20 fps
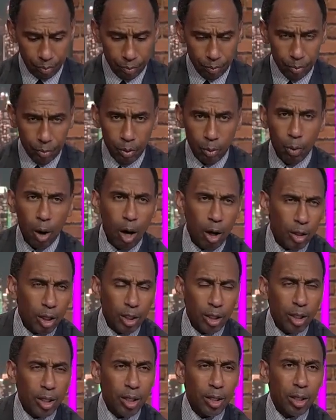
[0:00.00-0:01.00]
Stop
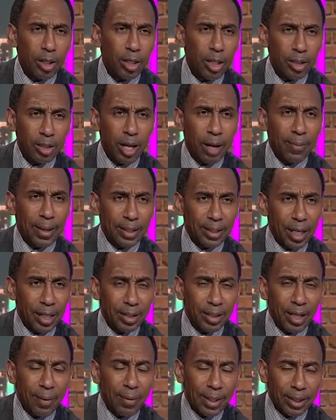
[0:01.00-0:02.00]

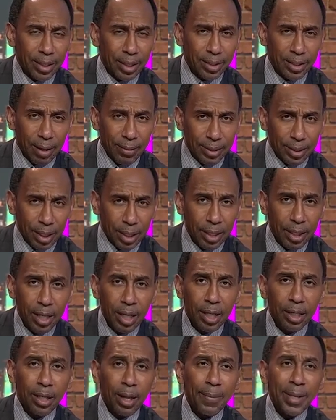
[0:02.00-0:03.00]
right there.
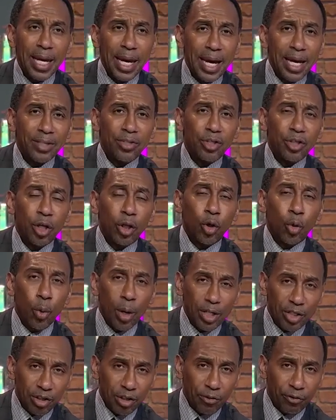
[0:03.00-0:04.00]
Let me answer your
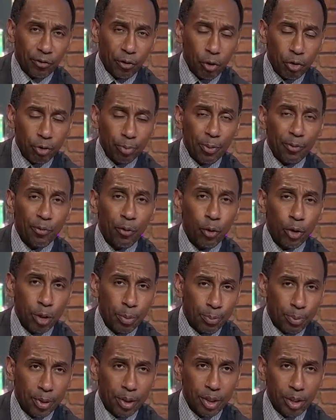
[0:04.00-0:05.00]
question first before
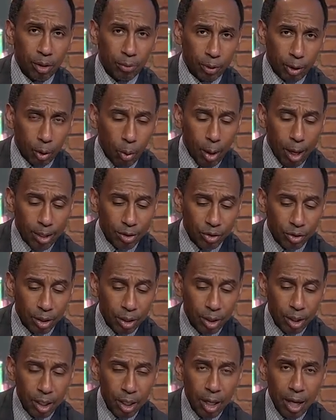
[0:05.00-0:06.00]
you put in your request. Yes,
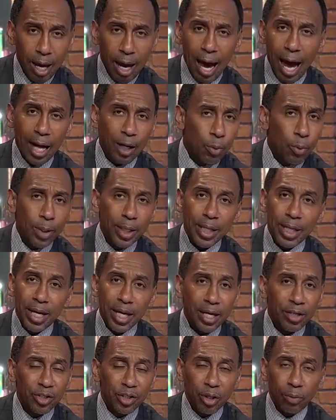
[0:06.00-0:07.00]
sir. I don't want to
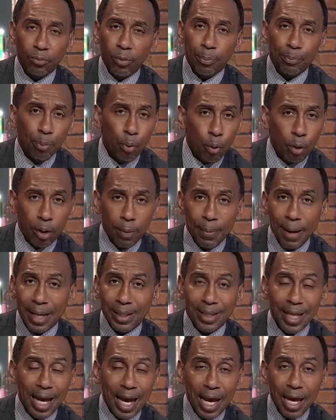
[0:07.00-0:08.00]
some report
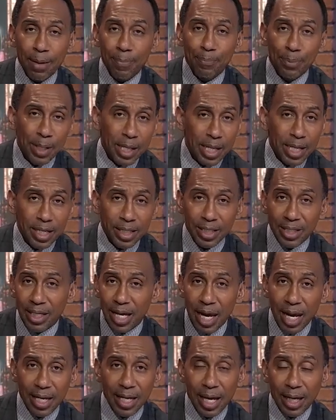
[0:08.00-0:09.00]
about the AP is
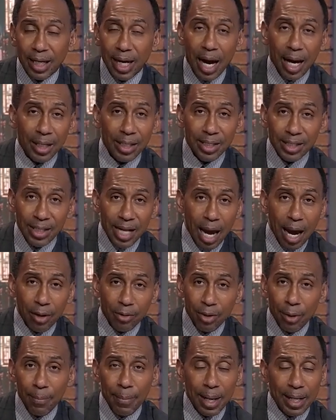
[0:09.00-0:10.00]
saying that Connor
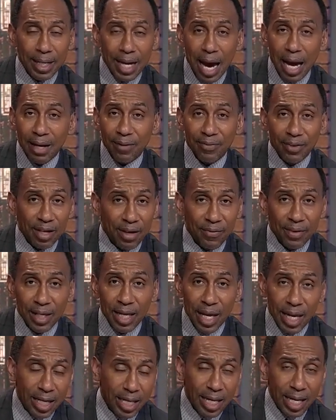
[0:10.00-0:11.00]
Stallion may not have
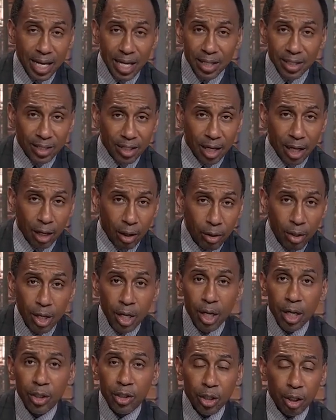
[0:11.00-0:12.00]
given any intel
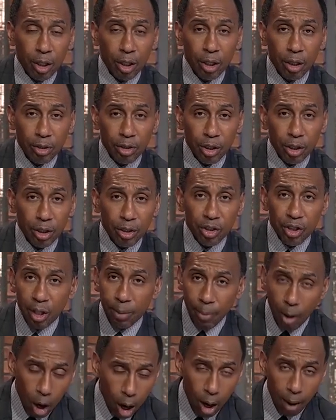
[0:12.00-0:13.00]
to
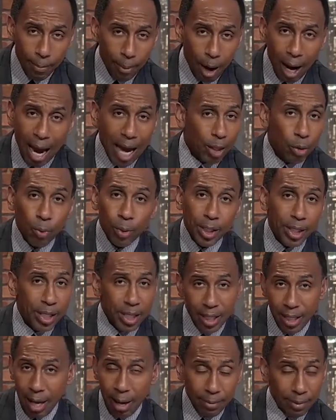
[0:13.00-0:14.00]
Jim Harbaugh. I don't want to
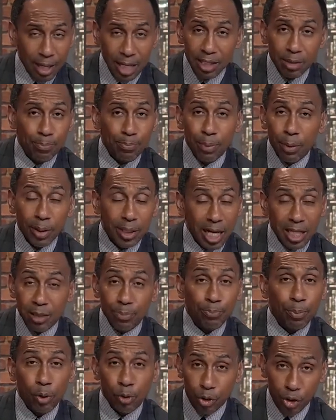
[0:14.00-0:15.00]
hear that. That's
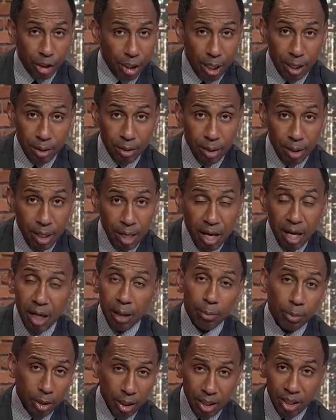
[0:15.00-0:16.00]
bullshit.
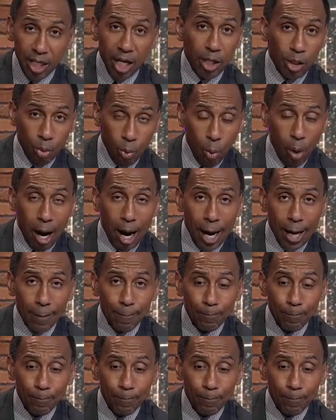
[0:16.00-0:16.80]
And I'm going to tell you why.